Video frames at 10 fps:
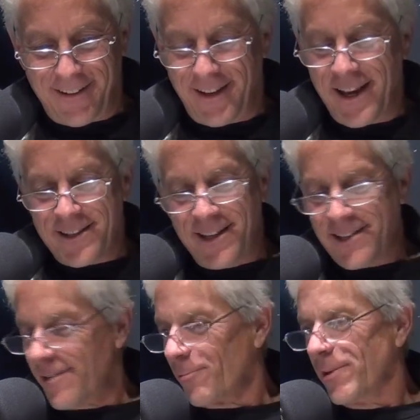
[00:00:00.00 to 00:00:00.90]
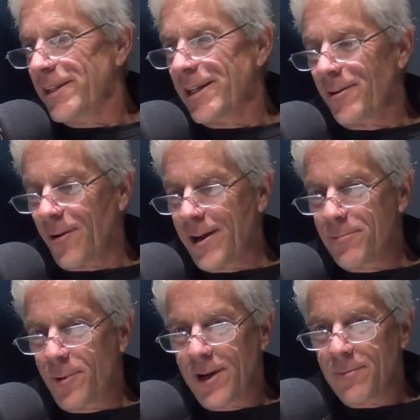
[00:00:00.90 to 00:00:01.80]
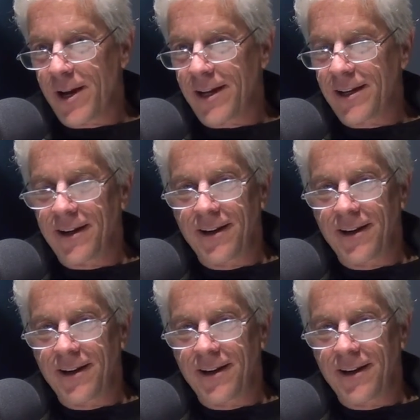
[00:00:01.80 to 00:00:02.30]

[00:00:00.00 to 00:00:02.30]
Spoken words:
Yes, that's a really great point, Mike.